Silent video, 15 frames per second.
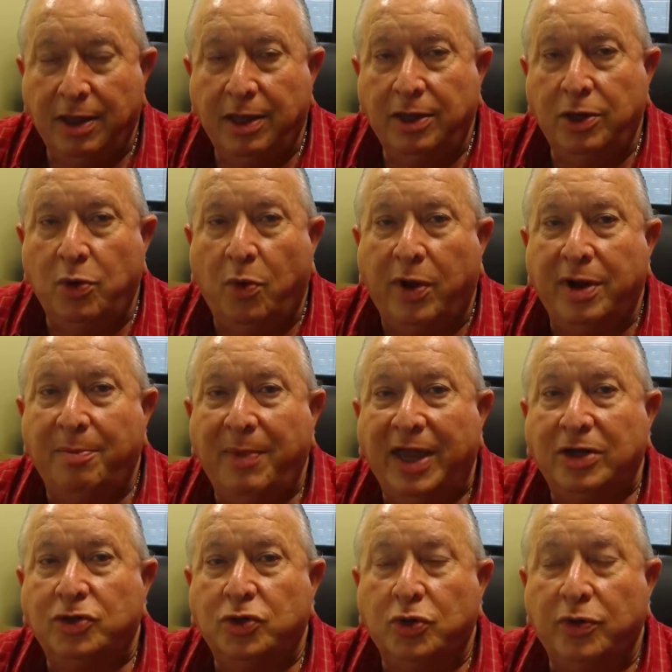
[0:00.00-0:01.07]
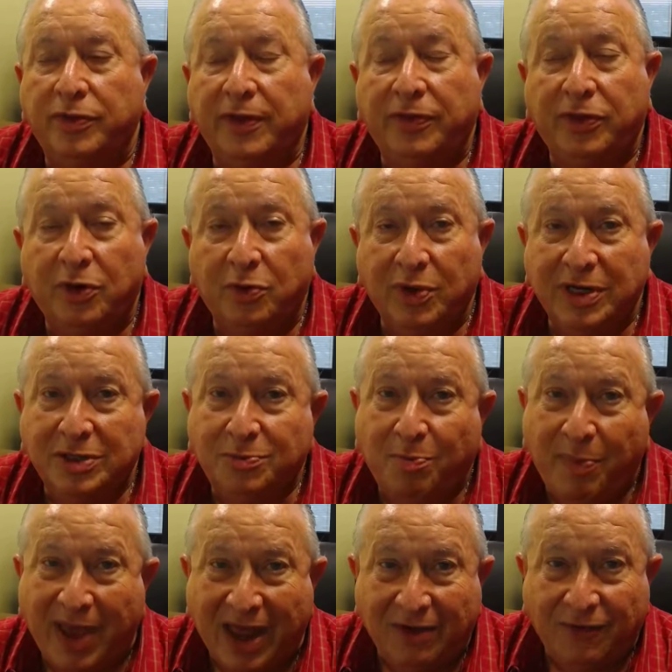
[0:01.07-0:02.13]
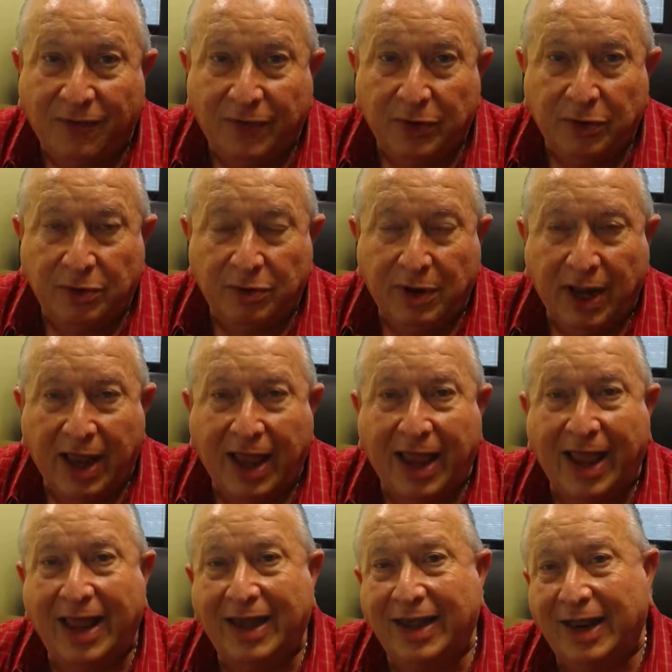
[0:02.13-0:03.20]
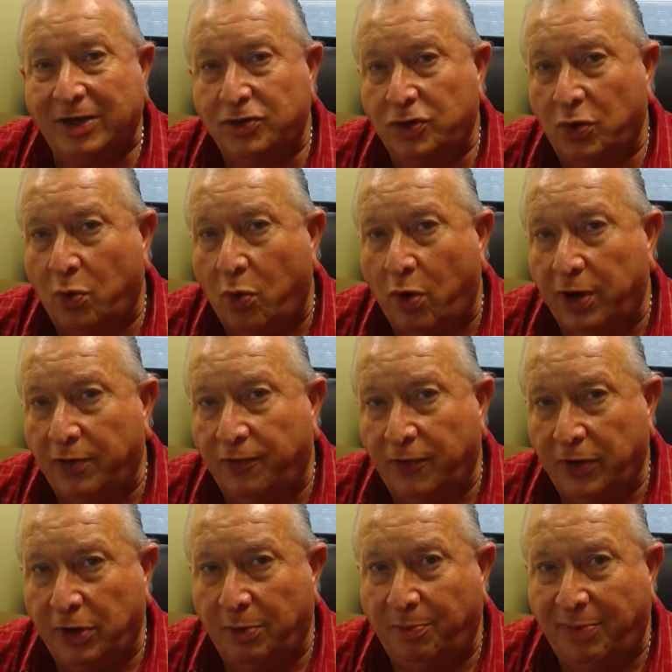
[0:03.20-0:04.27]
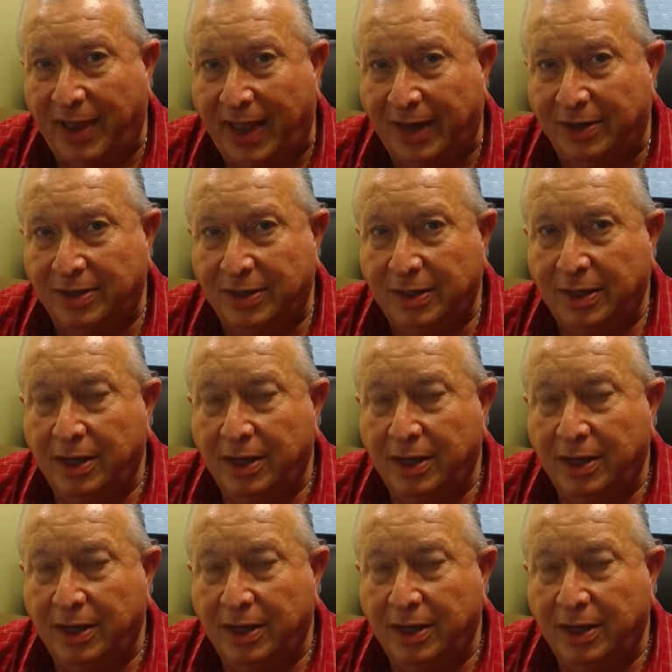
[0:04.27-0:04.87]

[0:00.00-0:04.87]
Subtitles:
You want to make sure that there is pet food and extra water for your pet.